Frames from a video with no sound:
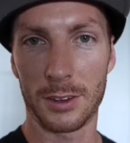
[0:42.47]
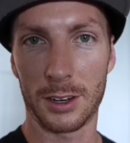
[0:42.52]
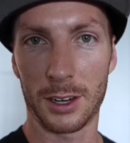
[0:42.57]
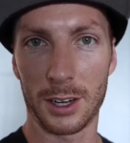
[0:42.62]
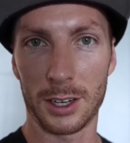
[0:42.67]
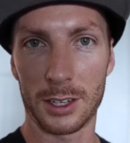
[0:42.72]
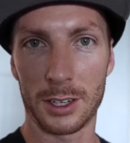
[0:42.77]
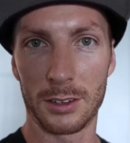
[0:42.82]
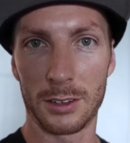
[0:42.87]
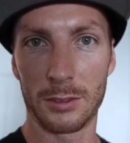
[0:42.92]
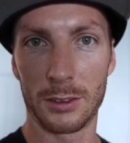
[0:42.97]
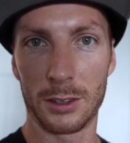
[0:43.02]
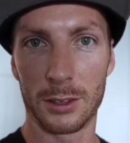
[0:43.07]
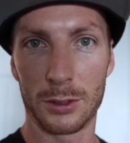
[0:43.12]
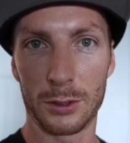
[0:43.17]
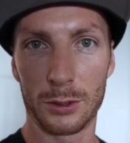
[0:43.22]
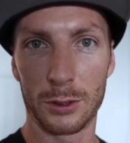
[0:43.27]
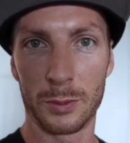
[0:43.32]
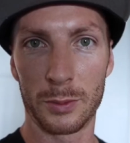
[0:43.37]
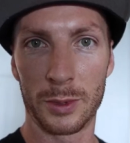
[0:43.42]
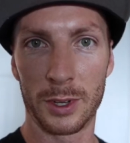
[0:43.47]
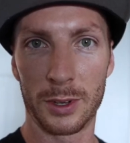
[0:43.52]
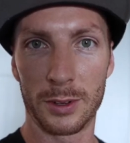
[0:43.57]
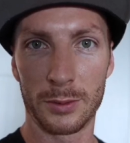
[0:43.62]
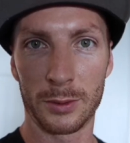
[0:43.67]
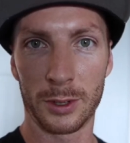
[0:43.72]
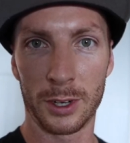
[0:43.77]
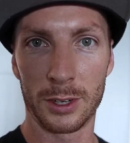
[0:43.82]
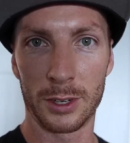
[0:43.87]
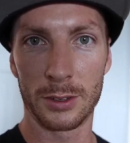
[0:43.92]
Figured I'd give you the tour,
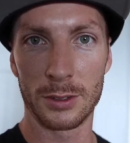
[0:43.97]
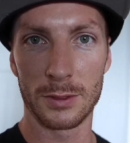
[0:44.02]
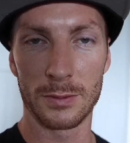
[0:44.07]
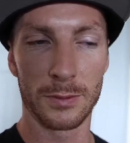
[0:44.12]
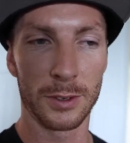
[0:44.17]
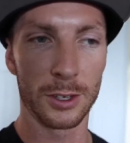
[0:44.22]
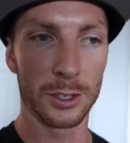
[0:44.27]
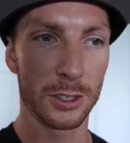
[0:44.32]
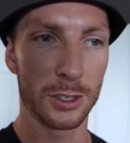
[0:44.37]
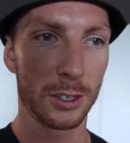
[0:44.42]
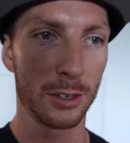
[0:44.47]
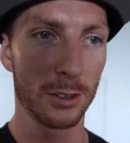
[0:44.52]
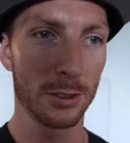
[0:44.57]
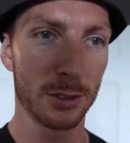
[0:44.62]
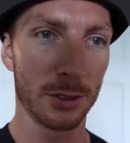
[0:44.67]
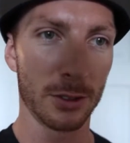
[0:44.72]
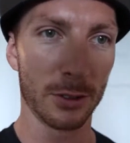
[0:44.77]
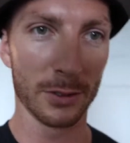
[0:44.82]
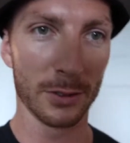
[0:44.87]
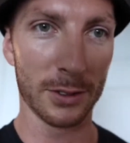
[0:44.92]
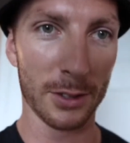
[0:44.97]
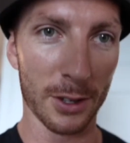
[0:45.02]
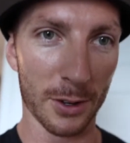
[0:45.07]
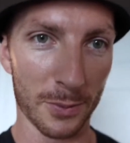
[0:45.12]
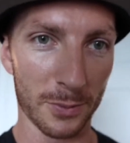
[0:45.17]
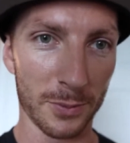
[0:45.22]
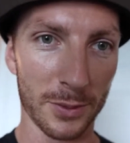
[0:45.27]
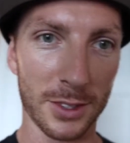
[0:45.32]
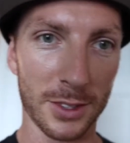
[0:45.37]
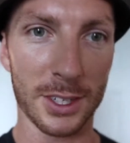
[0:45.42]
but we're gonna do some fishing here soon,
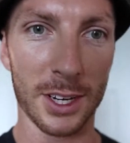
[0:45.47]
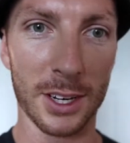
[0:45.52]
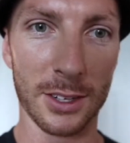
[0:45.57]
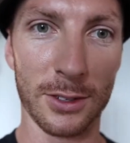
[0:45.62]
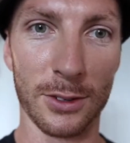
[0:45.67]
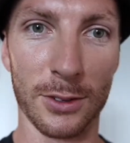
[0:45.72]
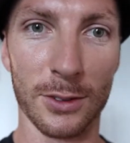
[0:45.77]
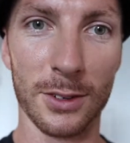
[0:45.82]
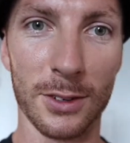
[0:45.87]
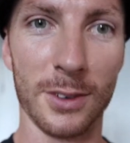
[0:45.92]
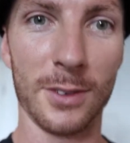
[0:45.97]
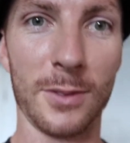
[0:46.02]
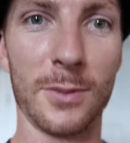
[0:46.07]
so stay tuned.